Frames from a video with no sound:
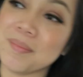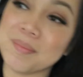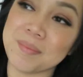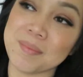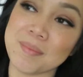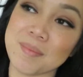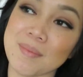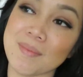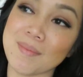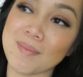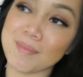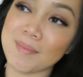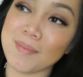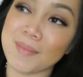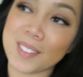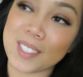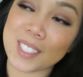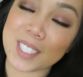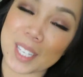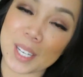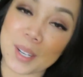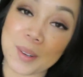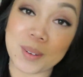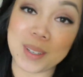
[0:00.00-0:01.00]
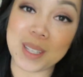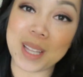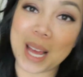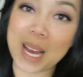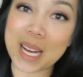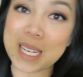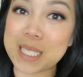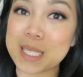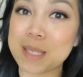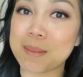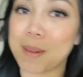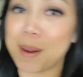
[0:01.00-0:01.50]
I'm just gonna
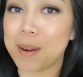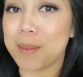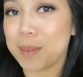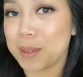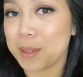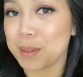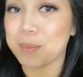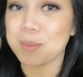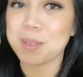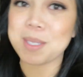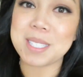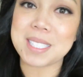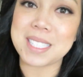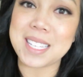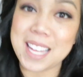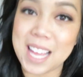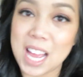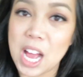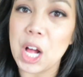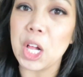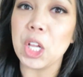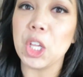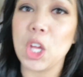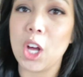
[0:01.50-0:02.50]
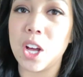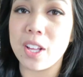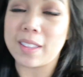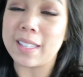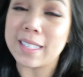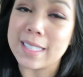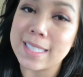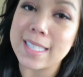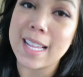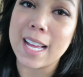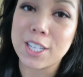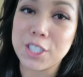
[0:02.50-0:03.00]
relax in my room. We'll see how long
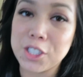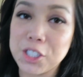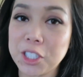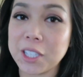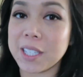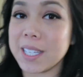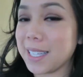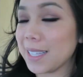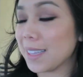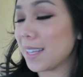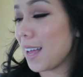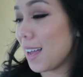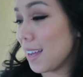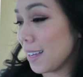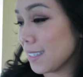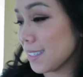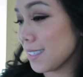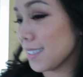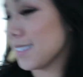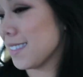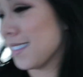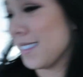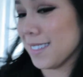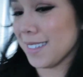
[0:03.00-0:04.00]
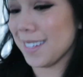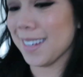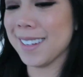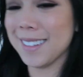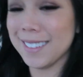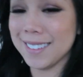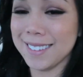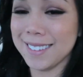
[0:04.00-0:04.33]
this actually lasts.